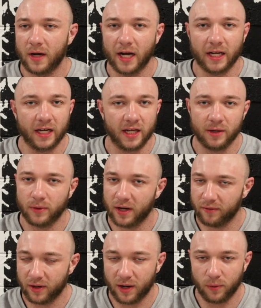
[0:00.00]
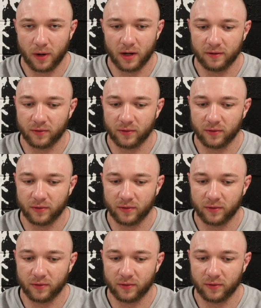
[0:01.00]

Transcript: I can eat whenever I want,